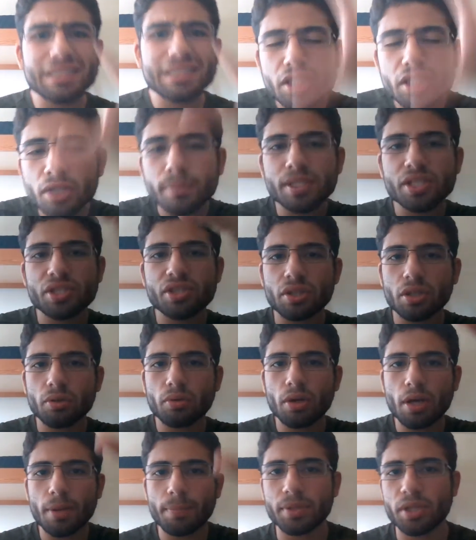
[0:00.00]
a little bit
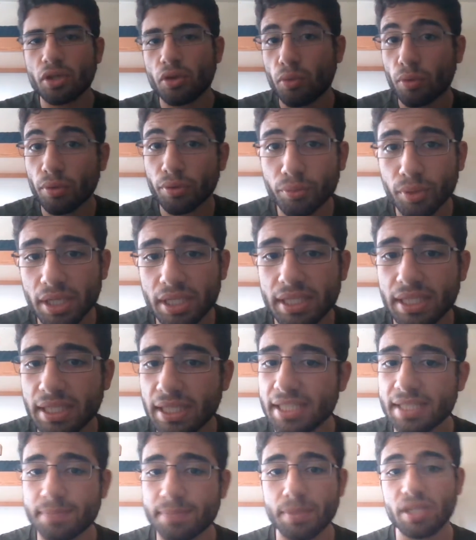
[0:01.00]
slower up in the north where
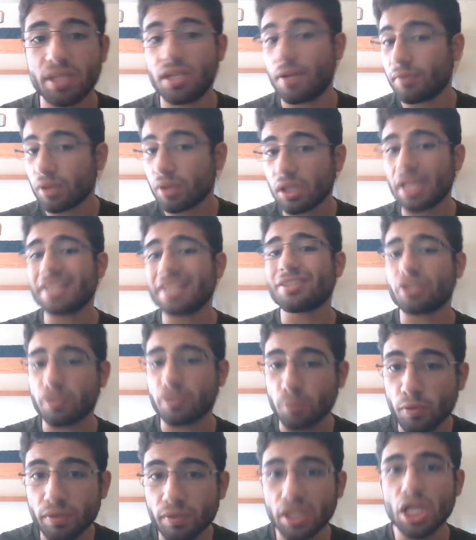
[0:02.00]
India is, but nevertheless was
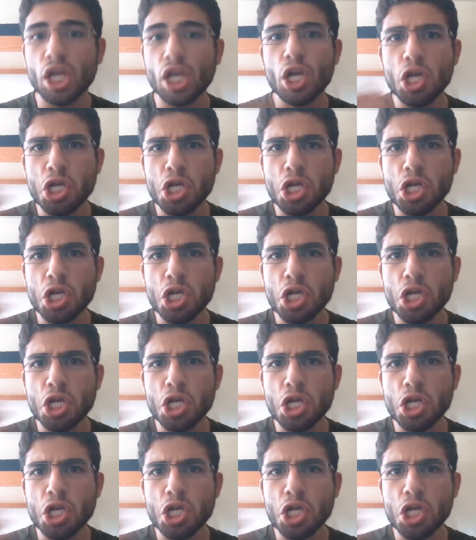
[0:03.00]
moving